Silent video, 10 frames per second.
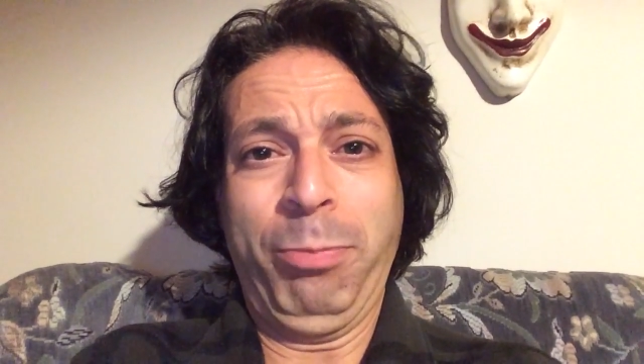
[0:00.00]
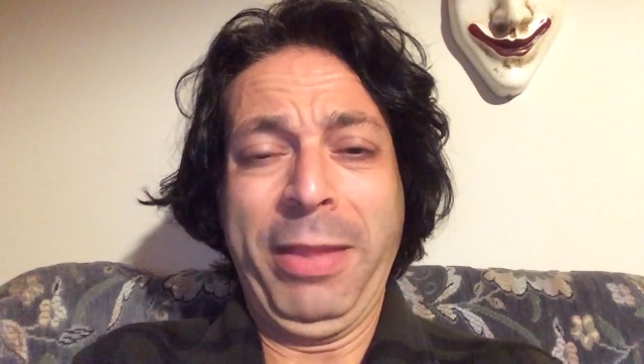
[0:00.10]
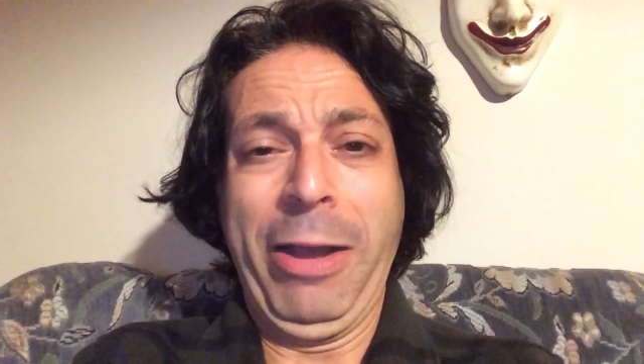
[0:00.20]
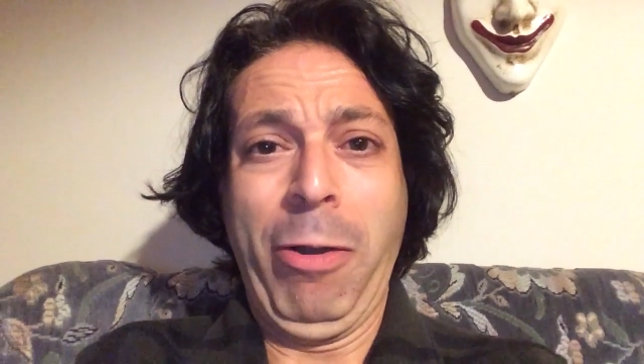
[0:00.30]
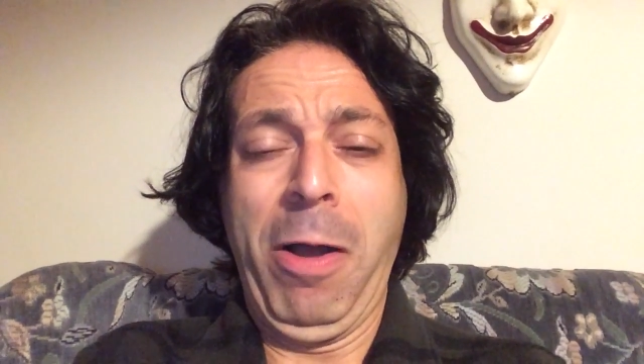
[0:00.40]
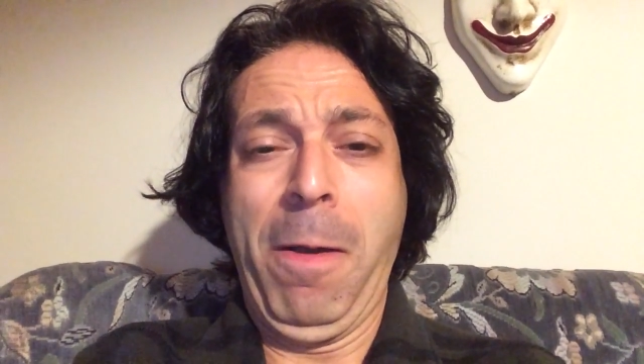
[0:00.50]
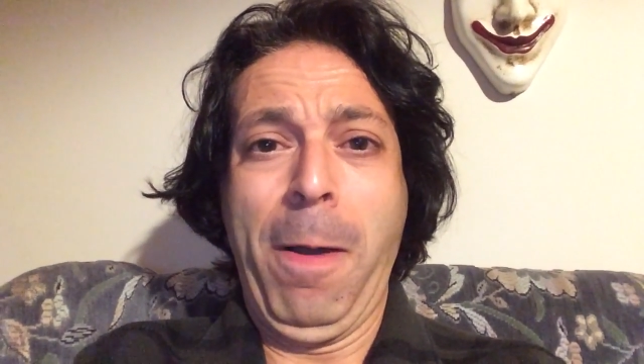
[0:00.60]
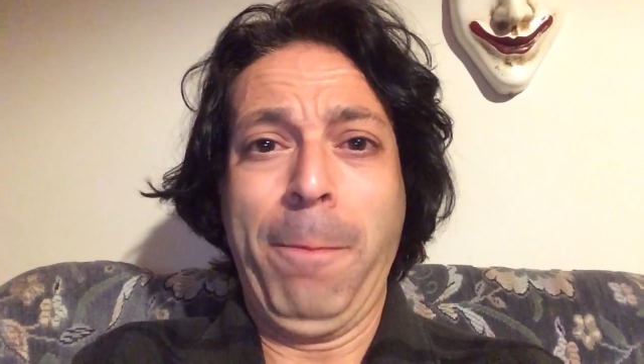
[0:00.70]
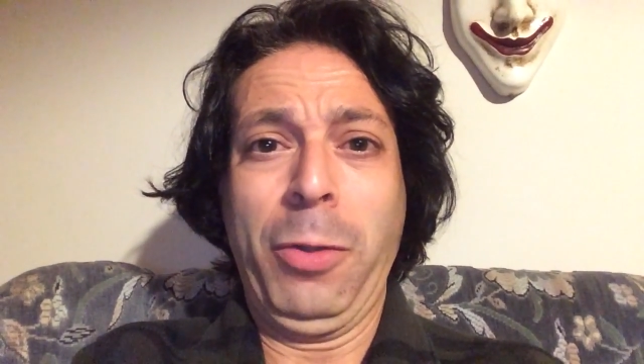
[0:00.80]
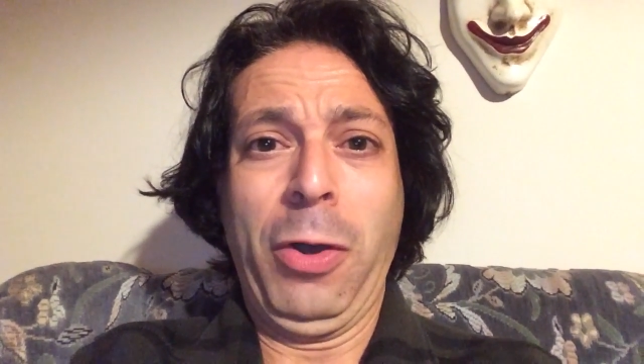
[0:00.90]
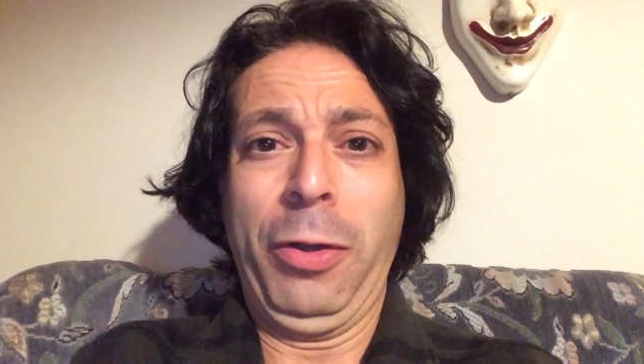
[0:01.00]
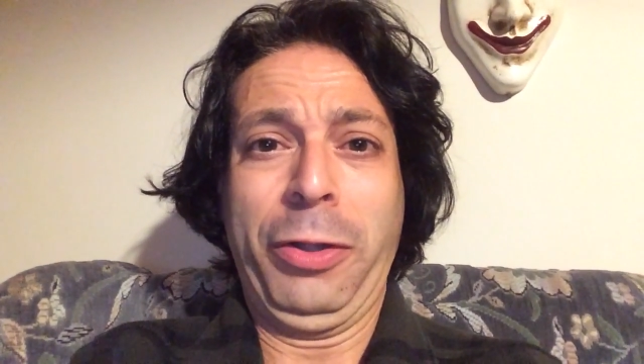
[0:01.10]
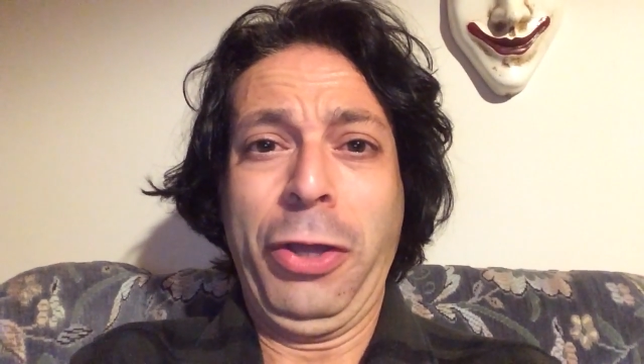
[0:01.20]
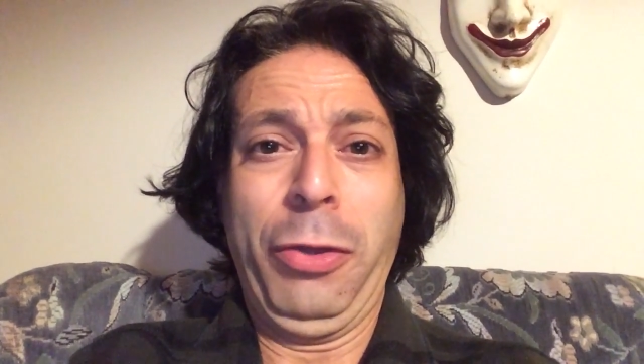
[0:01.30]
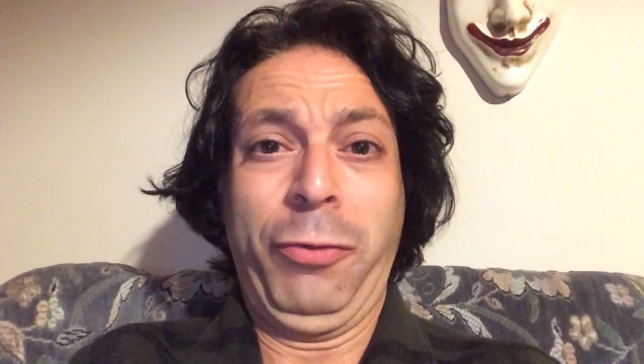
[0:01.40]
Now, I'm not a
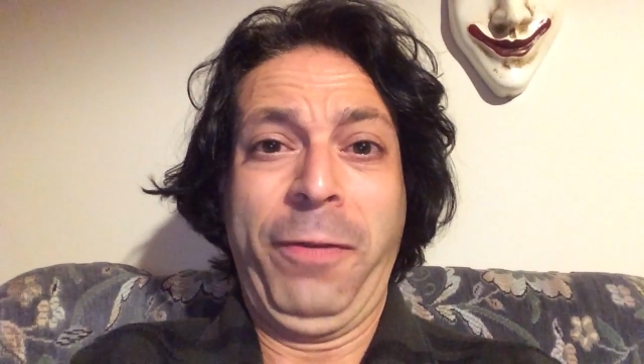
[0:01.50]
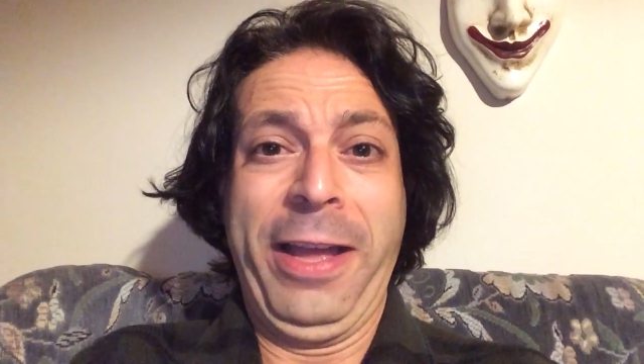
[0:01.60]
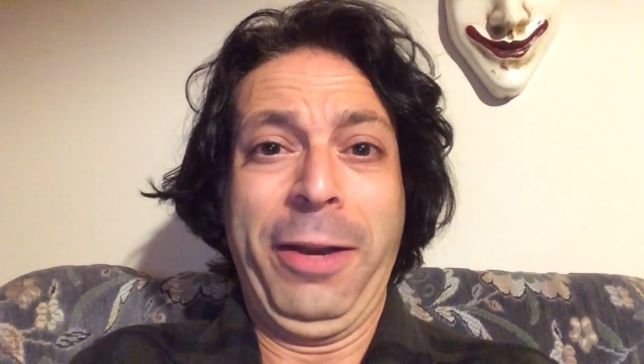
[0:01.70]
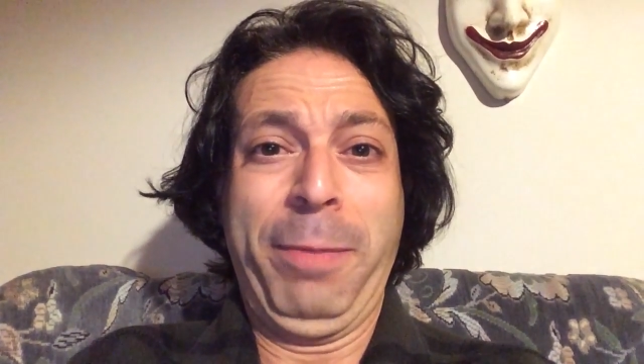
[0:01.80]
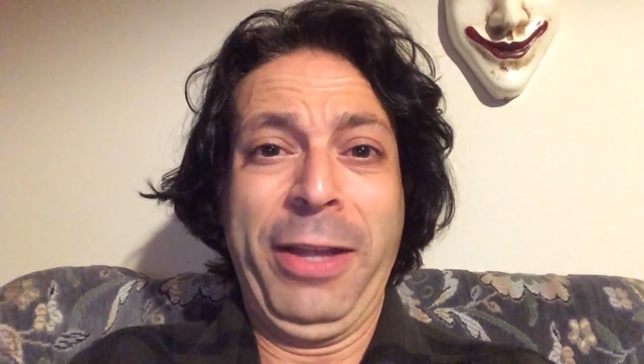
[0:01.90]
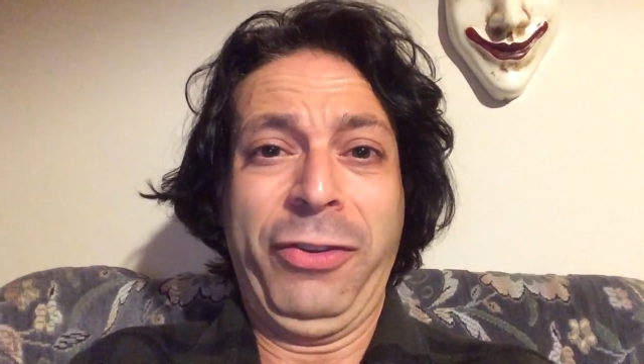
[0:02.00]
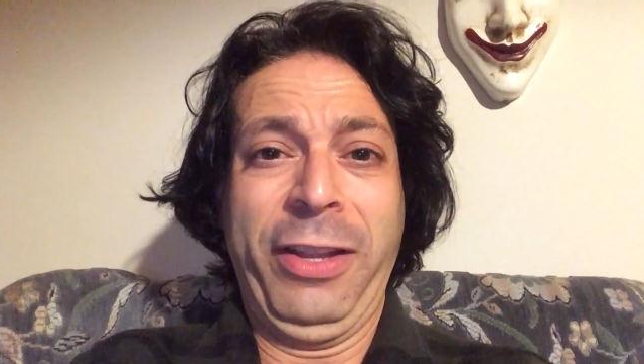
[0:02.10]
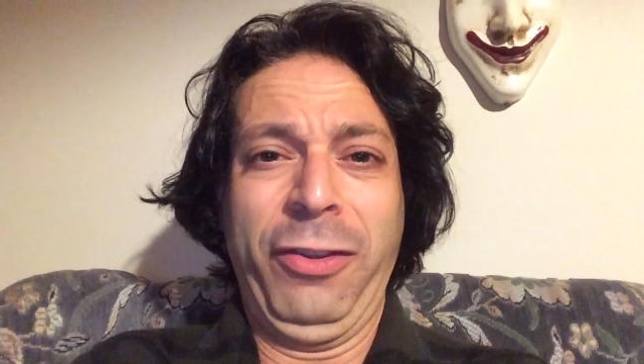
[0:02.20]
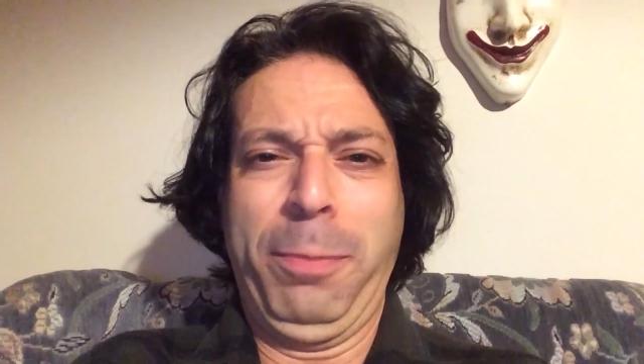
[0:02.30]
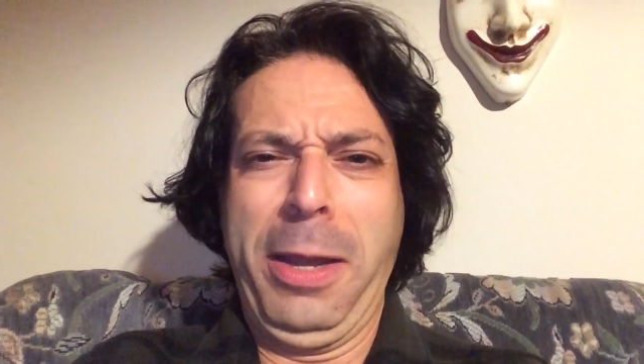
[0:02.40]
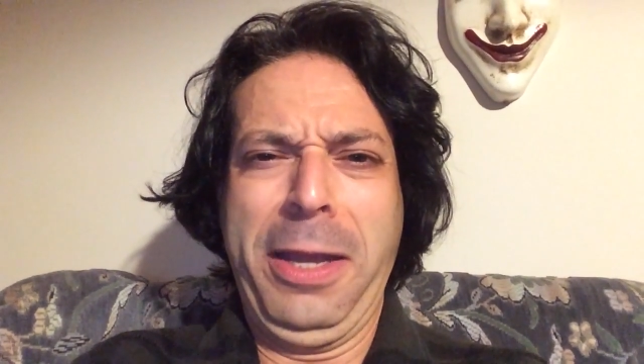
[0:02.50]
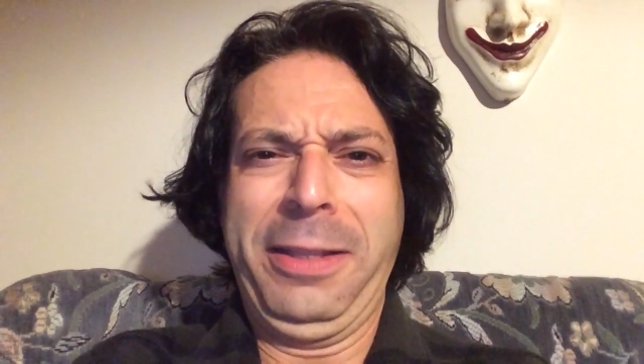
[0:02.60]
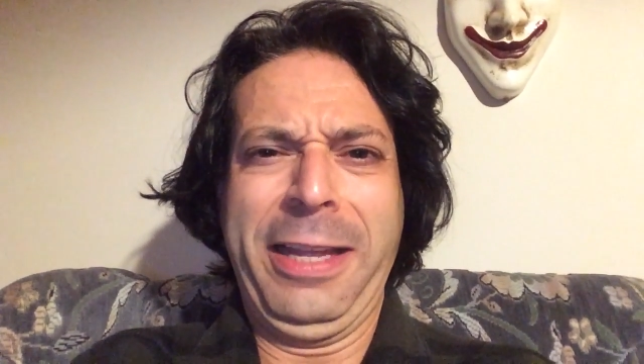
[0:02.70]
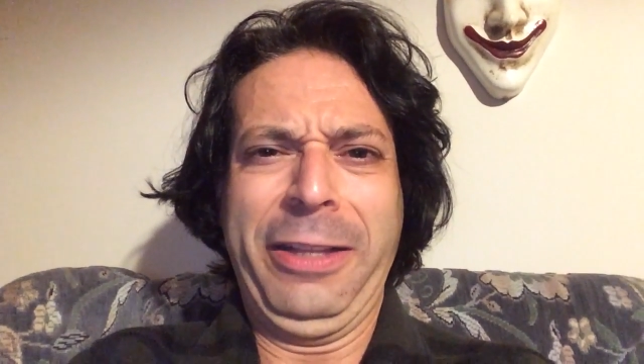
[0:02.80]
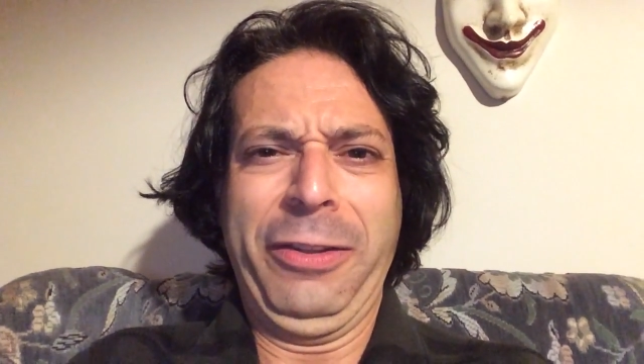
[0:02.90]
huge fan of pigeons, but
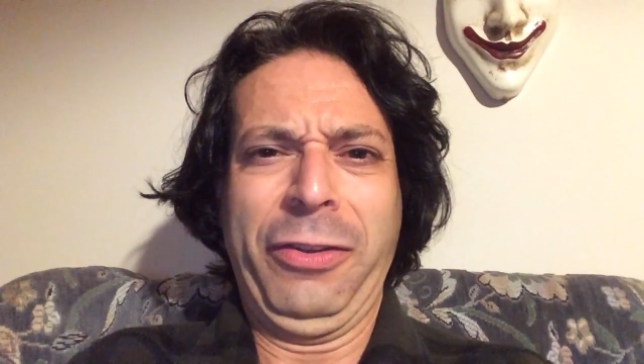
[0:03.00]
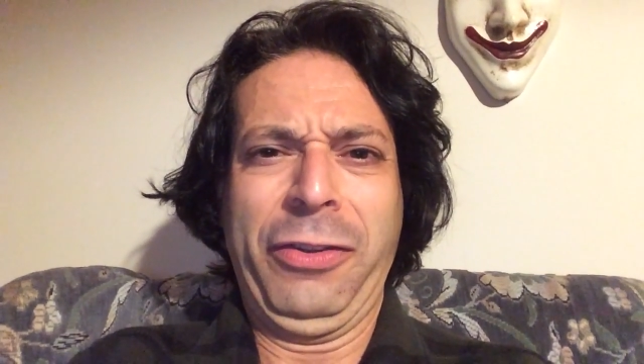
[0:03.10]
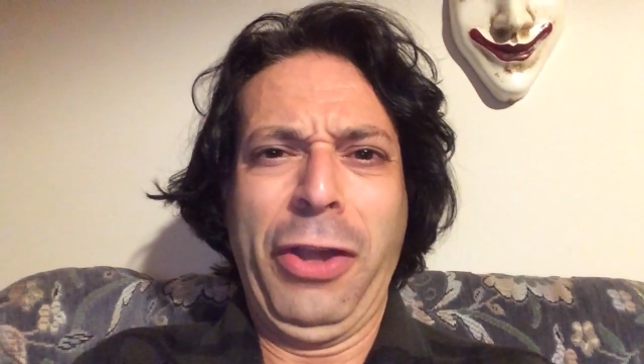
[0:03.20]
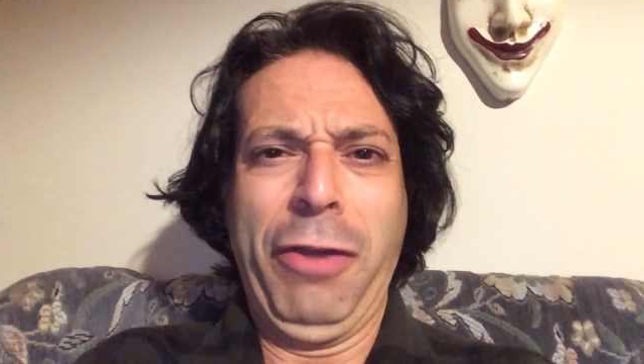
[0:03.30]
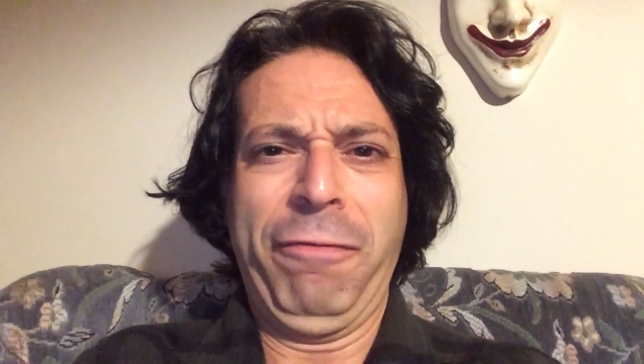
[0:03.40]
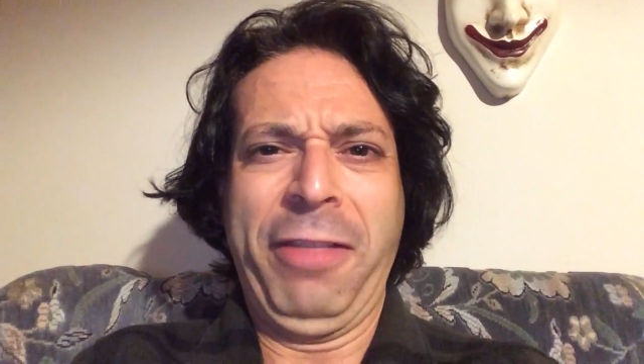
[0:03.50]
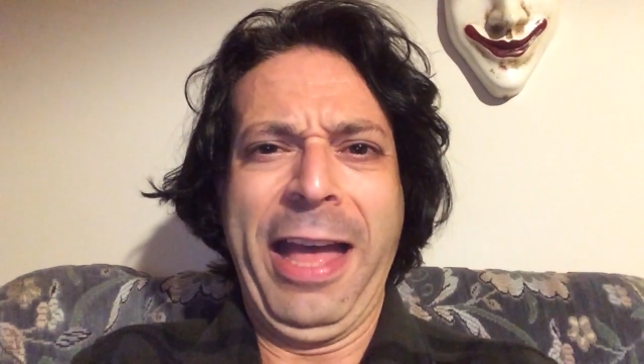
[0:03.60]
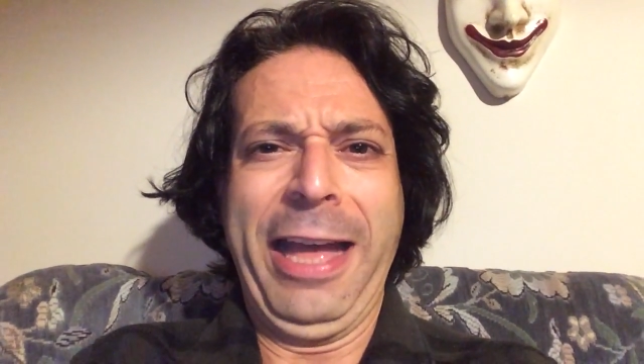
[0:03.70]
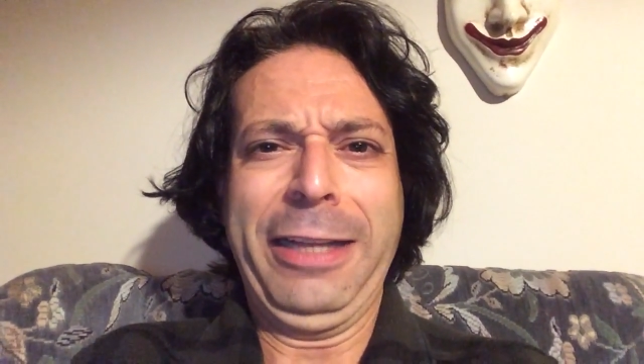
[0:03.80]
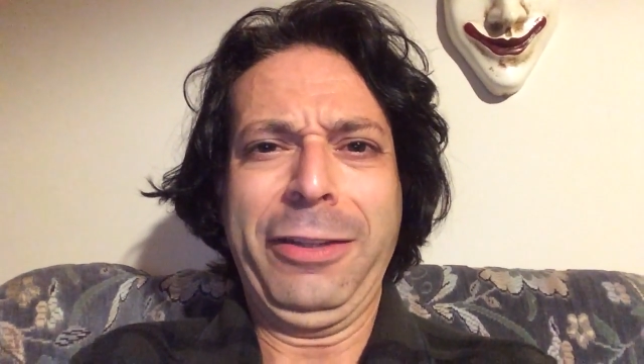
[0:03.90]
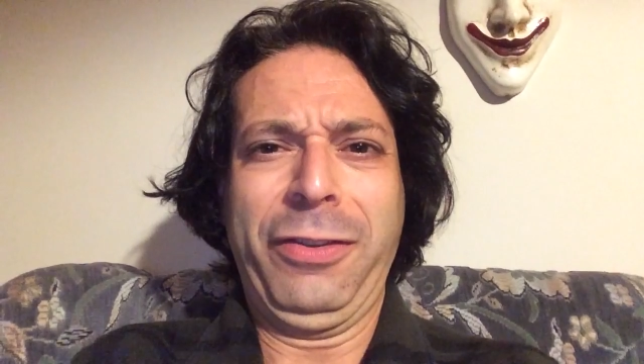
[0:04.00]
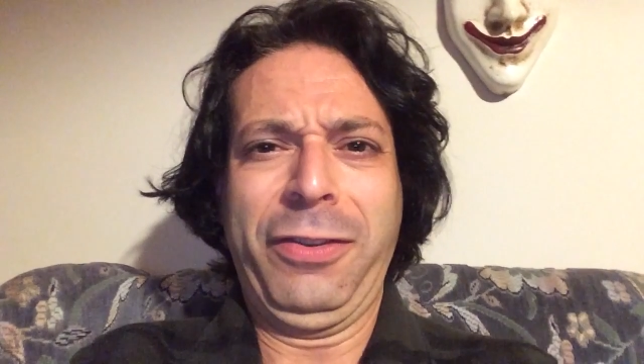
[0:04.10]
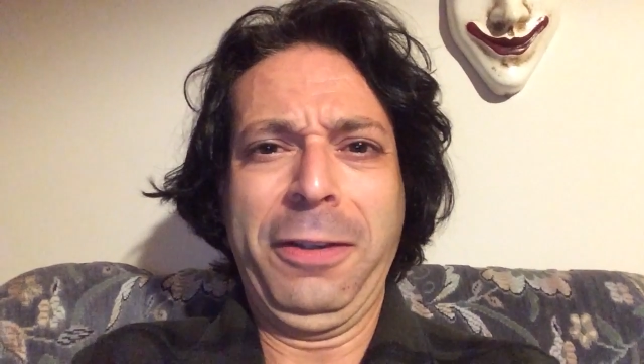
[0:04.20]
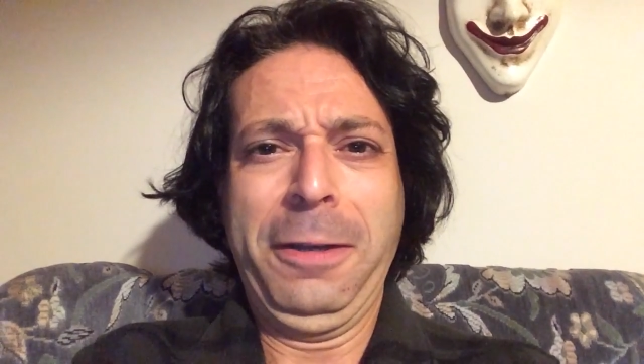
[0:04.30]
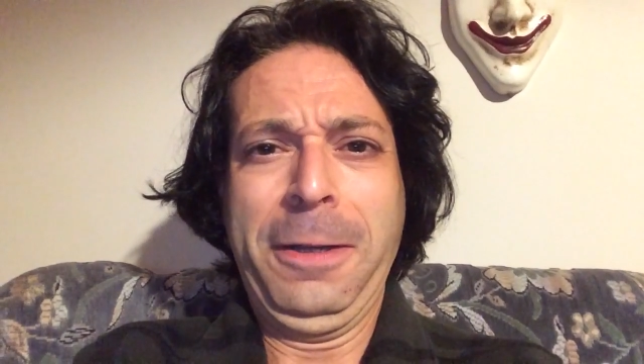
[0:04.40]
it didn't deserve
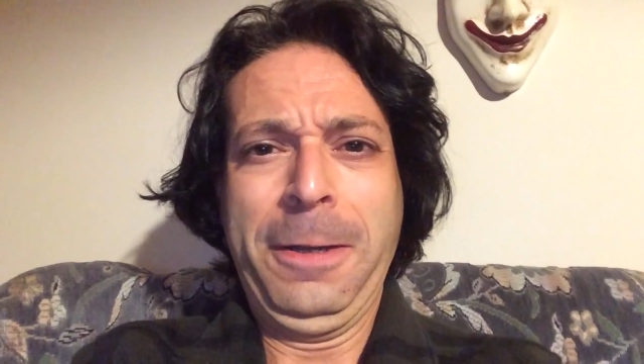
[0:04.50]
that.